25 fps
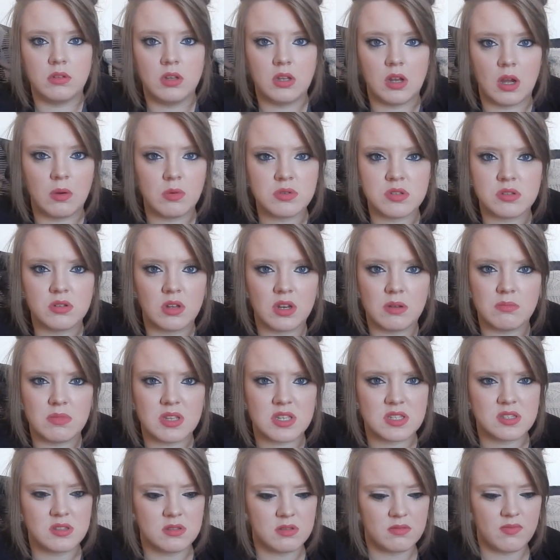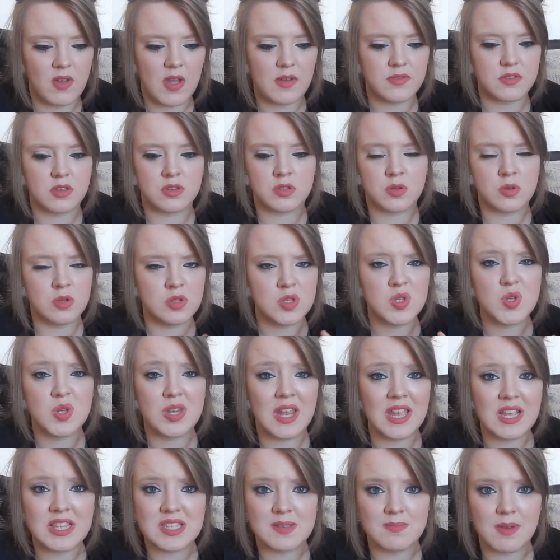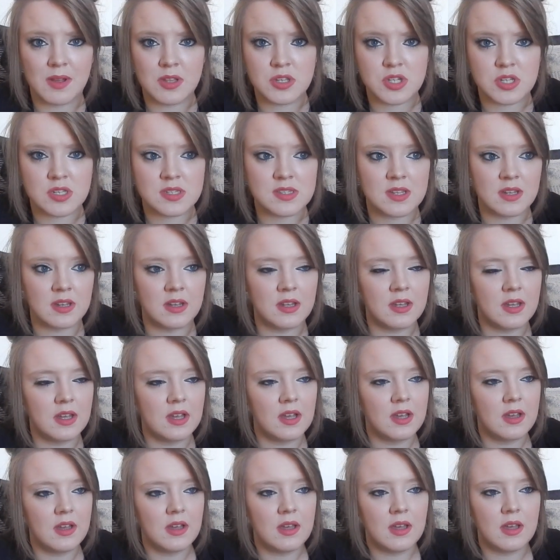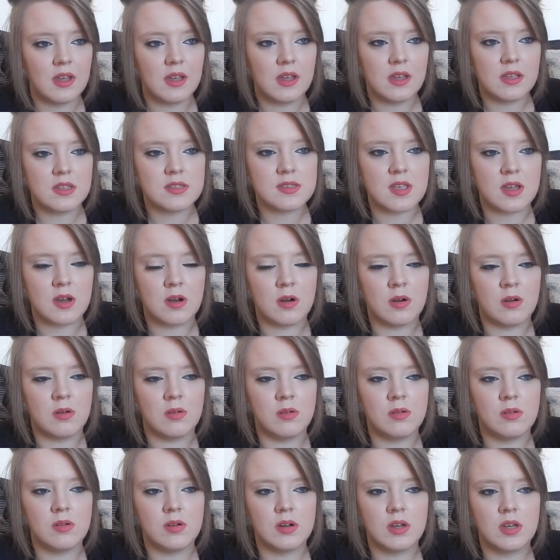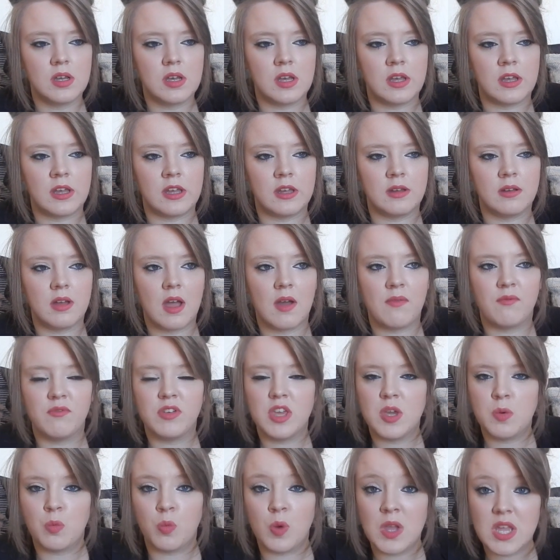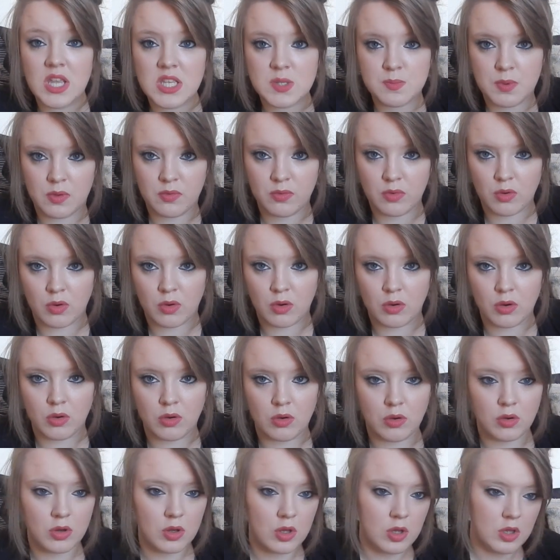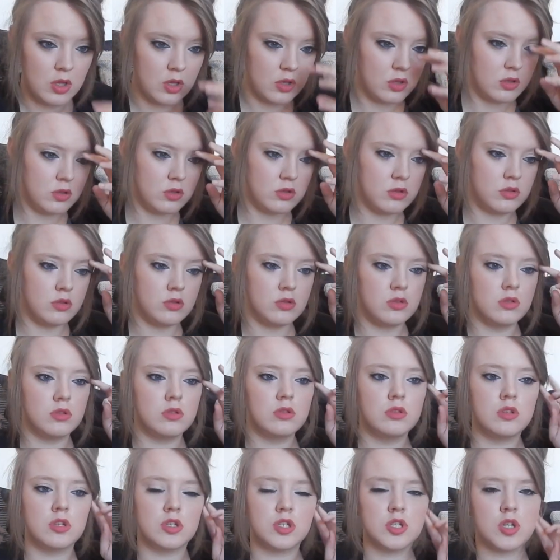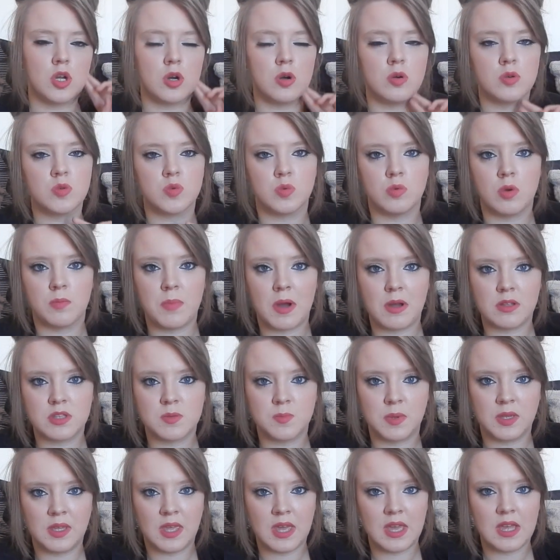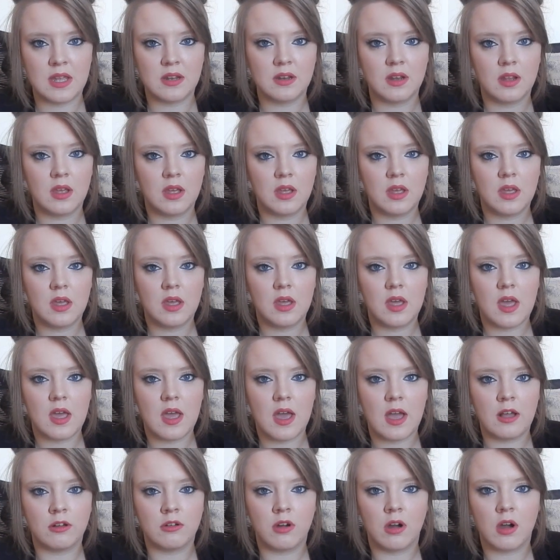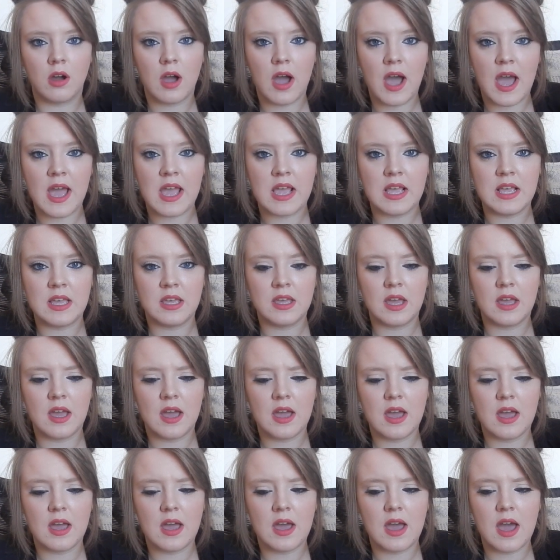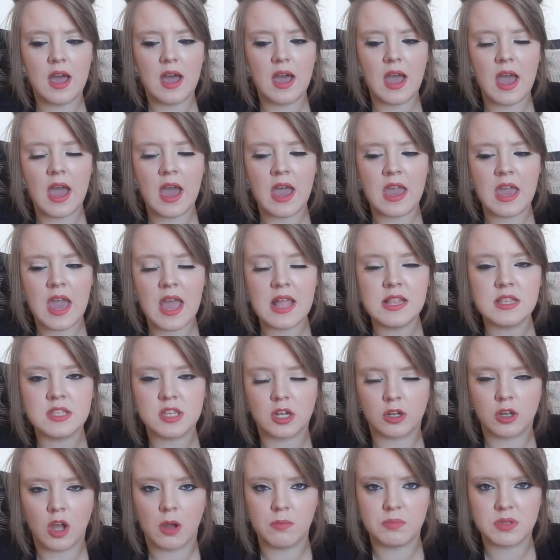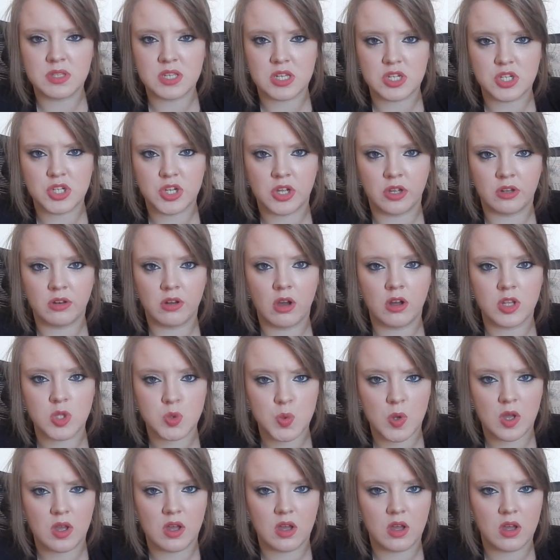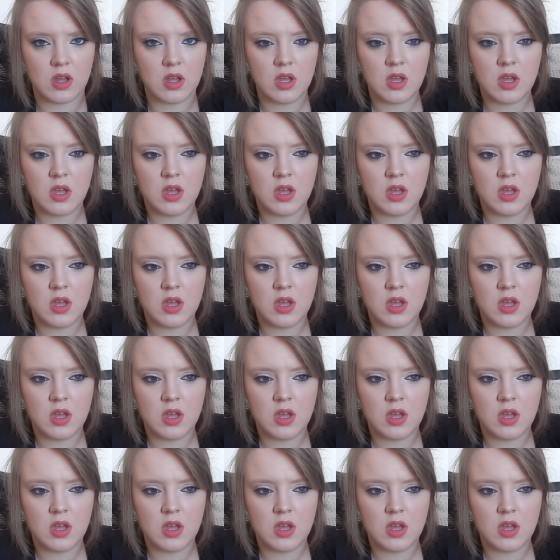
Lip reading: You know, I wasn't going to miss 5 Sauce doing 2 dates in Manchester. So a few weeks before the shows were about to begin, I entered a competition on Twitter.